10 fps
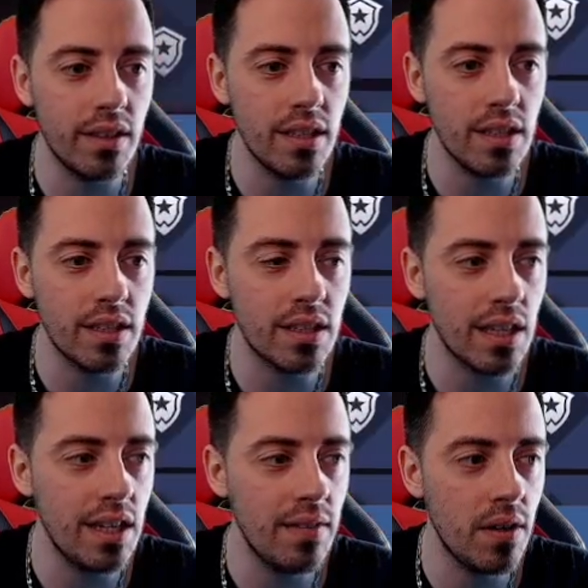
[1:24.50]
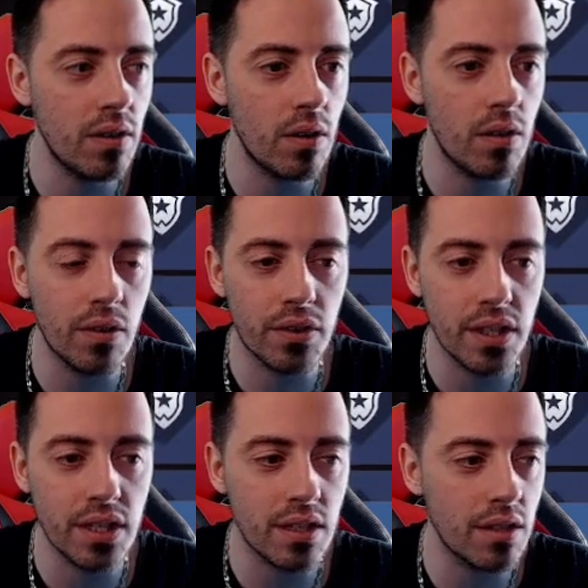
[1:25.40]
this even on
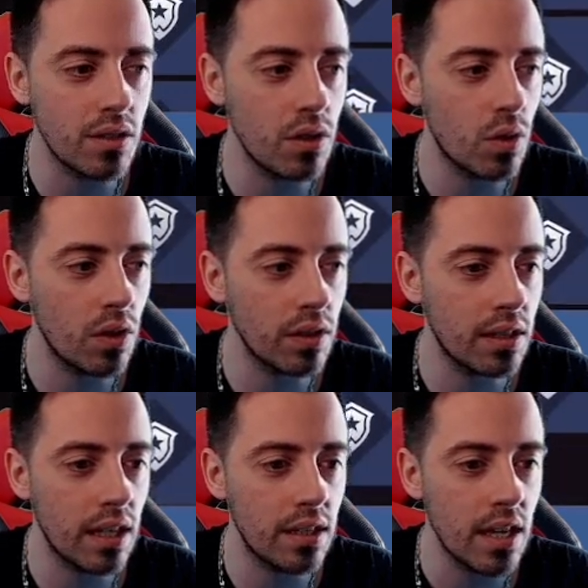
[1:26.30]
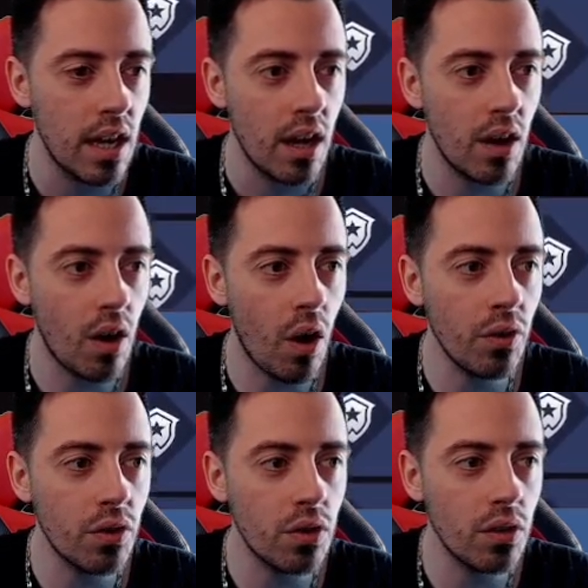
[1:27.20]
this uh, new content. Uh,
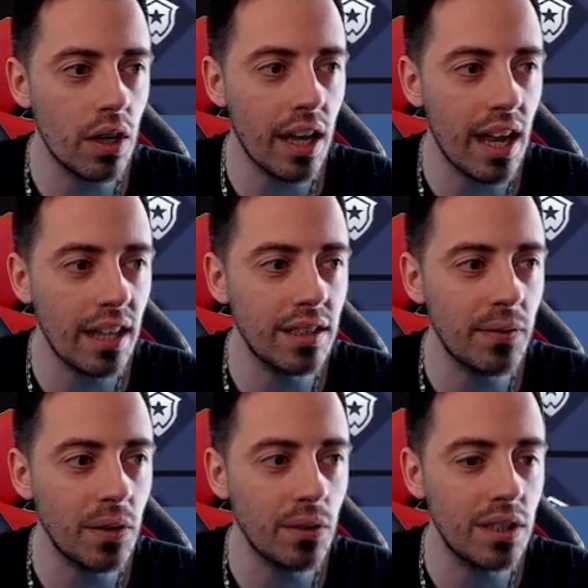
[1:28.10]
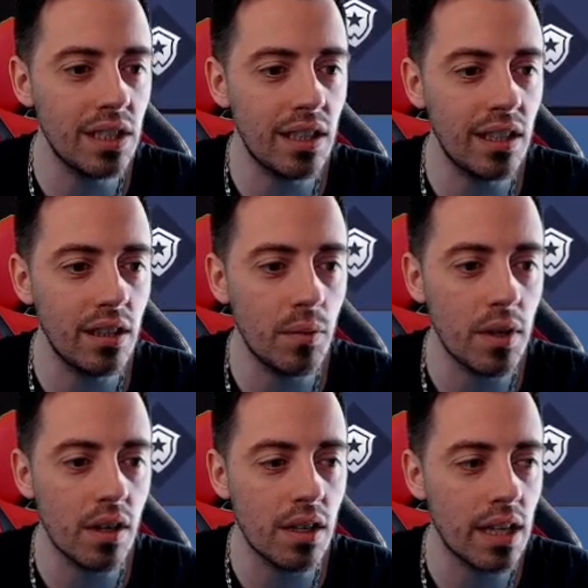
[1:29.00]
on the hell difficulty here,
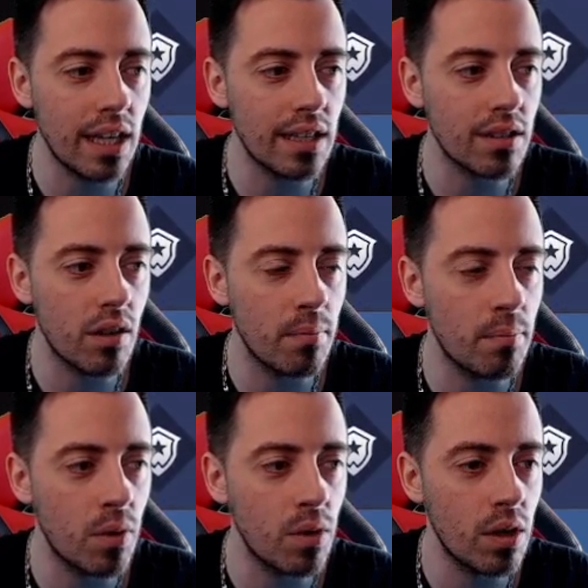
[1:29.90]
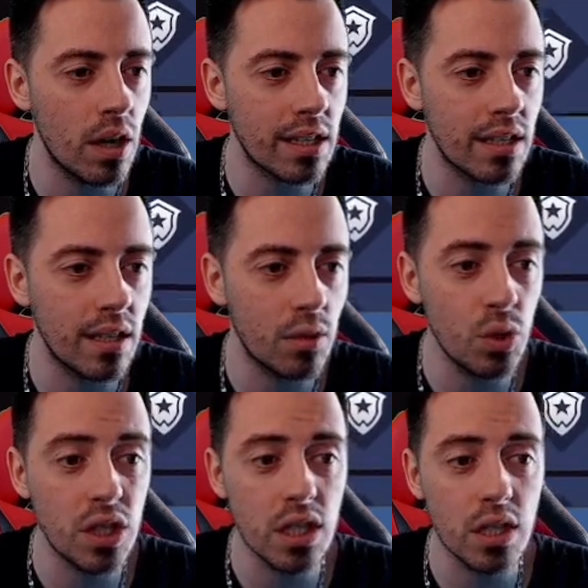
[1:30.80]
we are gonna get some more excellent
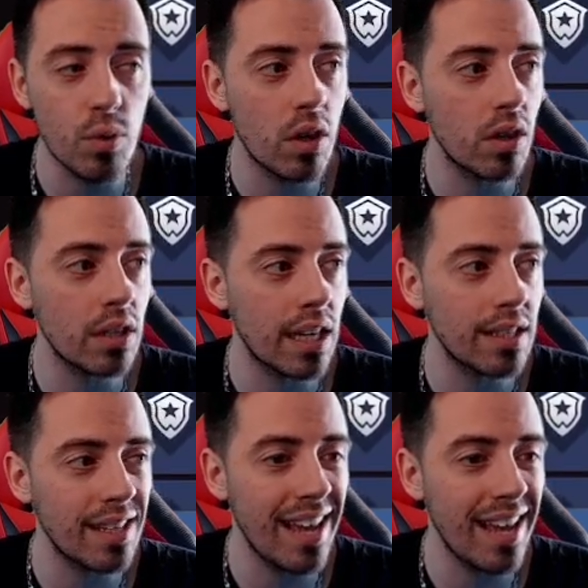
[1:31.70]
wishes. We are gonna get